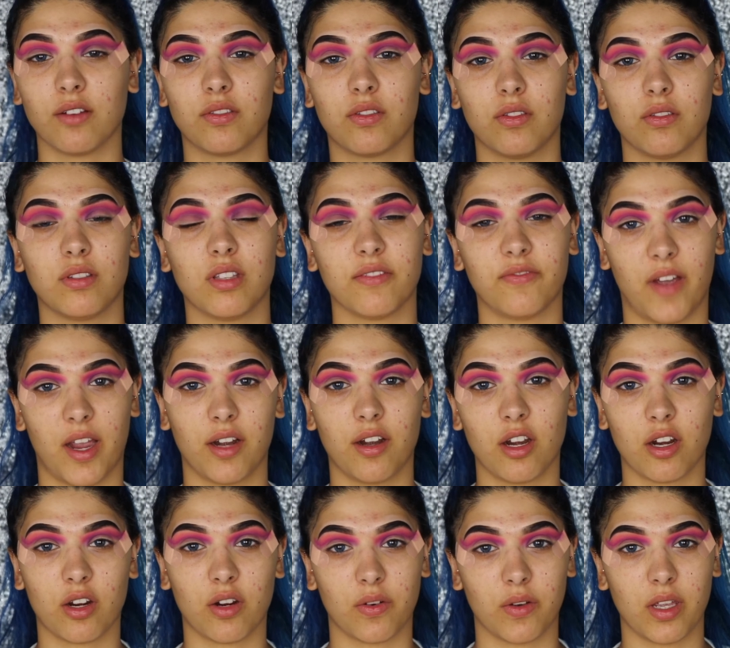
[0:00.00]
To define
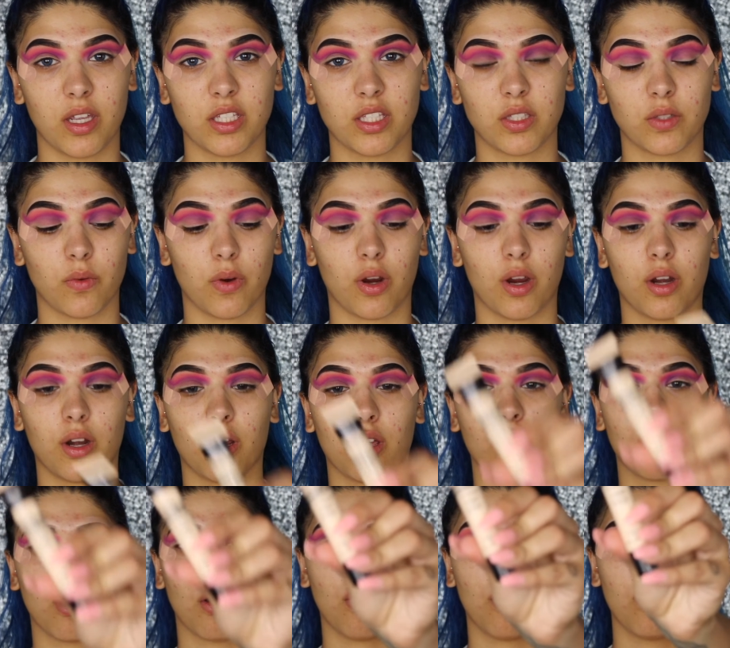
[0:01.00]
our crease, we're going to
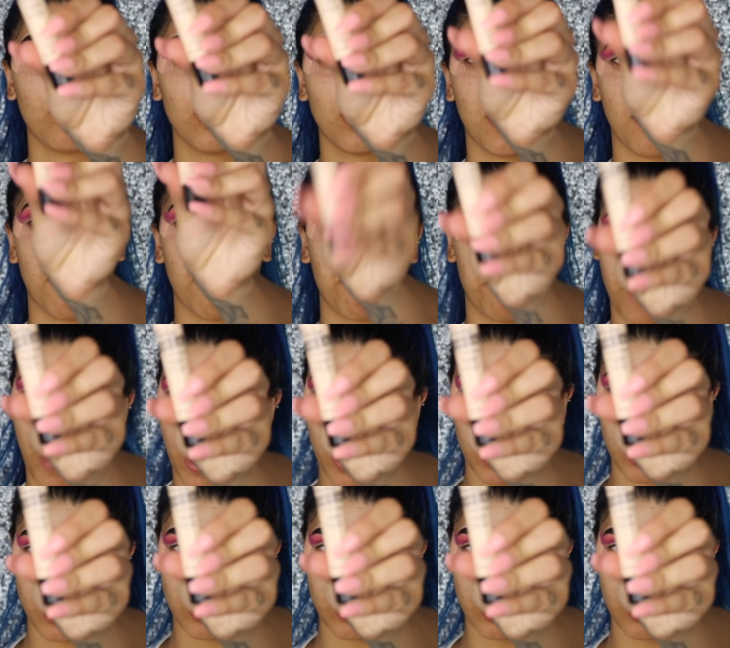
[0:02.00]
go back